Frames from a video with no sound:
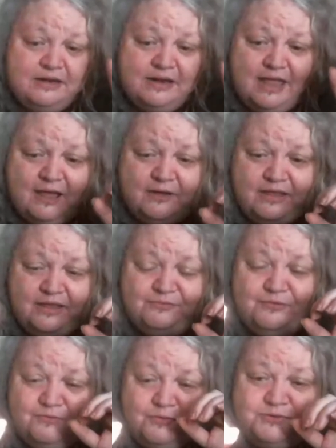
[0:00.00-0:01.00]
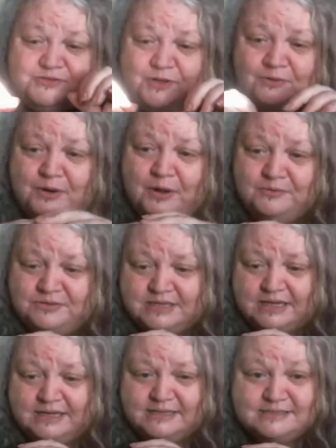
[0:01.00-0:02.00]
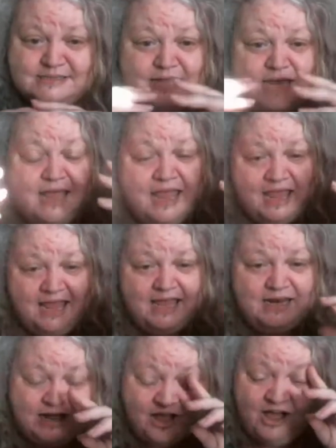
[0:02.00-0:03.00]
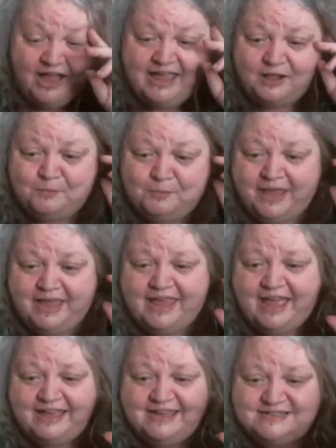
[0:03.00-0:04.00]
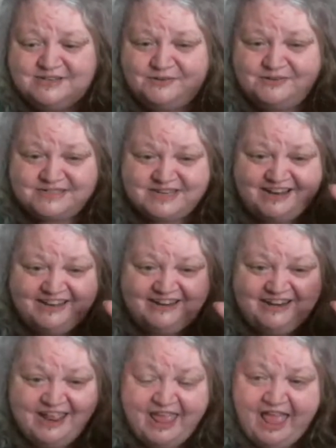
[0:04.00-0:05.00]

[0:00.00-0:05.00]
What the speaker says: Now, if you've also noticed in... Hi, LP. How you doing, darling?